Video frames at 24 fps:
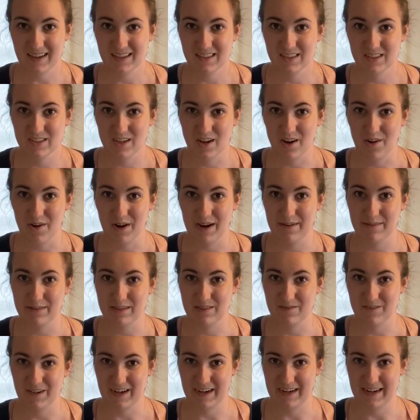So it was
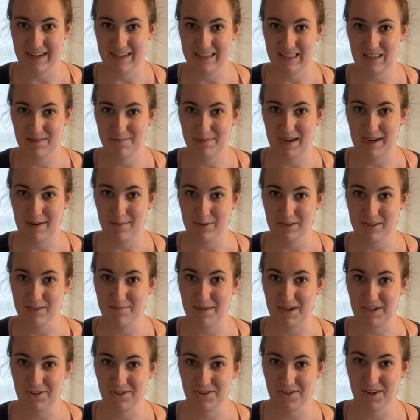very nice to be able to
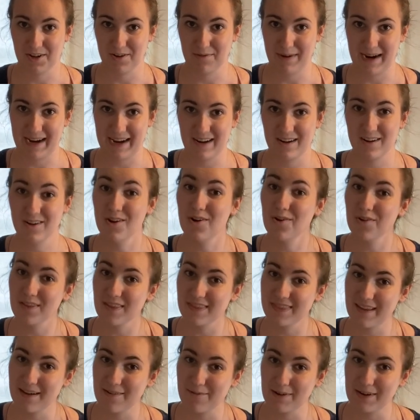measure their weight and know that
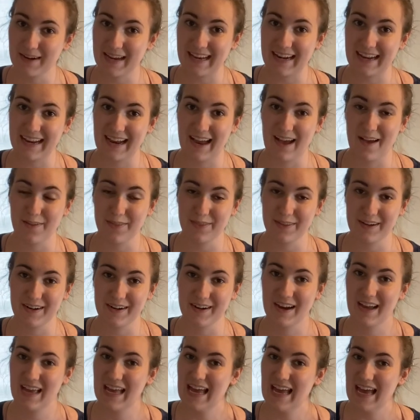they were getting healthier
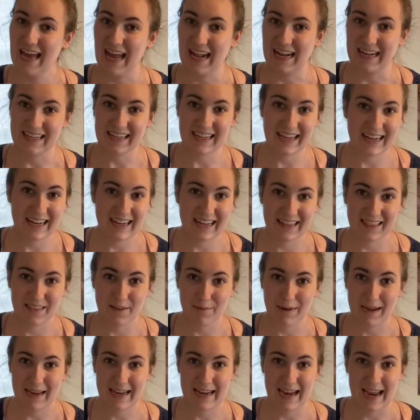and getting the
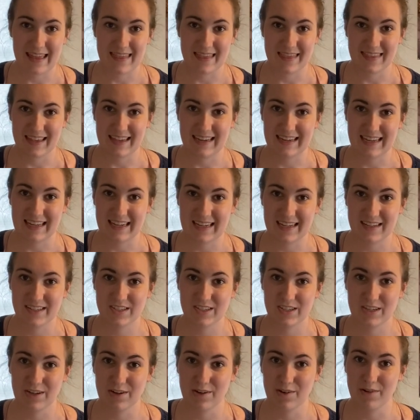weight gain that they needed
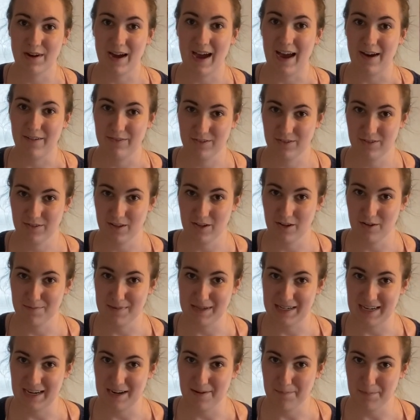to after their
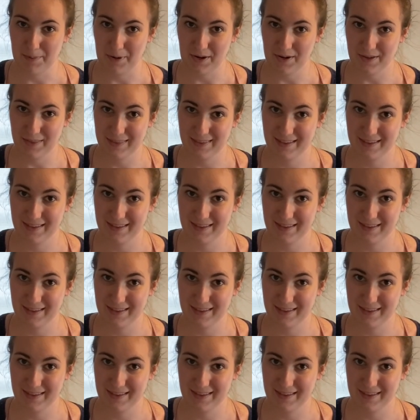immediate birth.